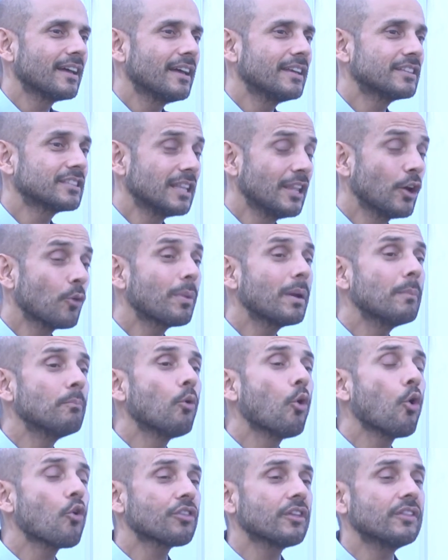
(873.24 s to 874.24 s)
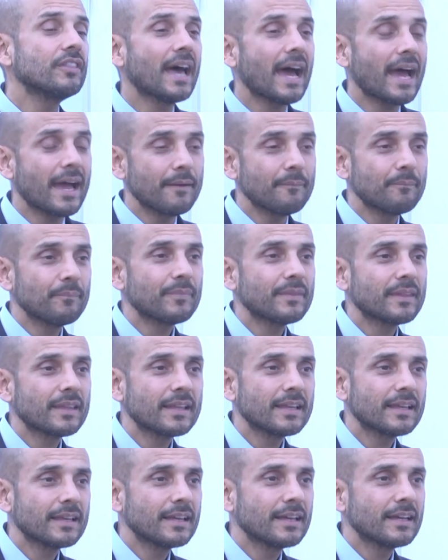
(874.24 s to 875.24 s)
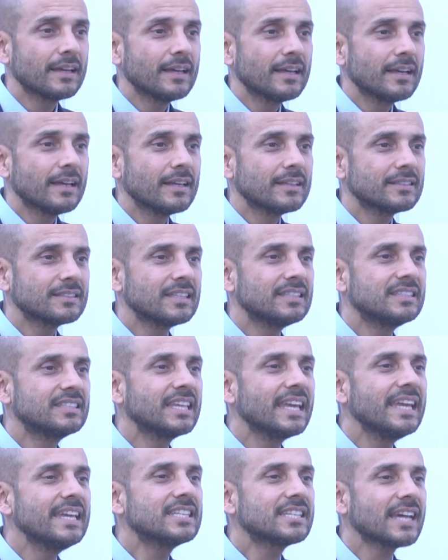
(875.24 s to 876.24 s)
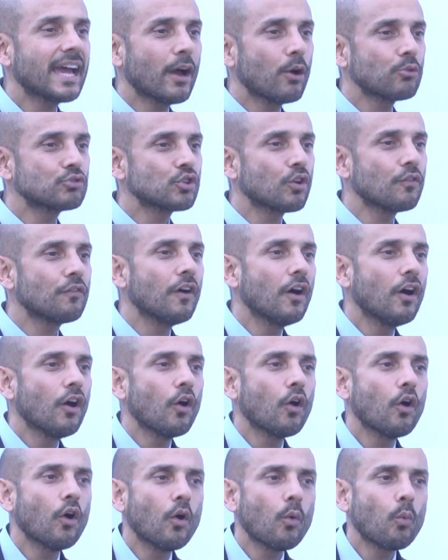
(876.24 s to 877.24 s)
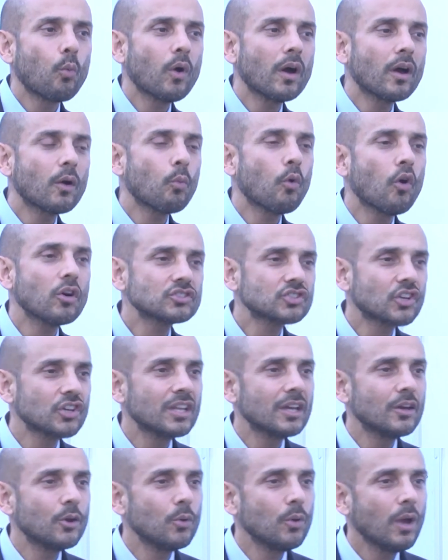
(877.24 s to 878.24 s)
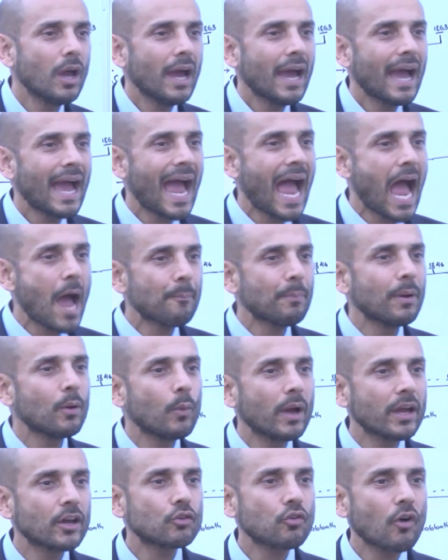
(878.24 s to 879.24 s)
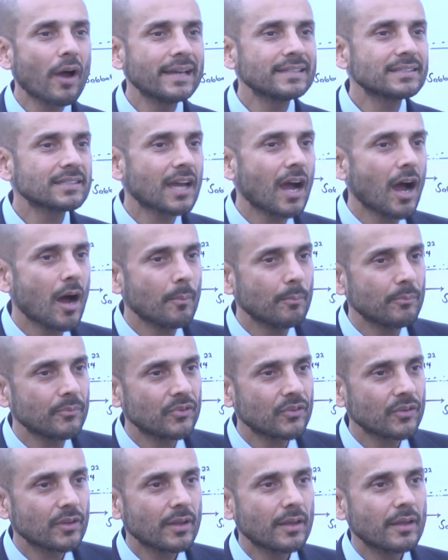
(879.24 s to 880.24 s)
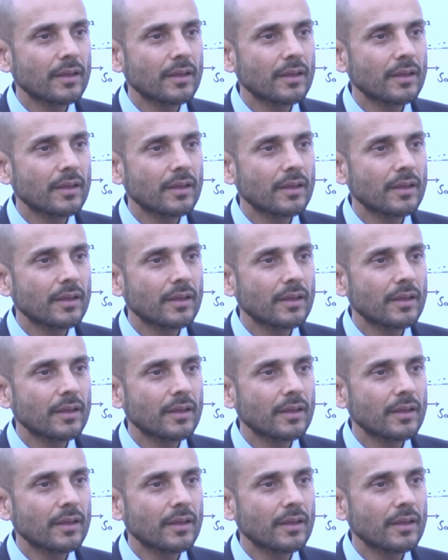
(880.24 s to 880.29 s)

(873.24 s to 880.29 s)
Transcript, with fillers: It's a little bit more than that. It's the details of what's going to happen when Christ comes.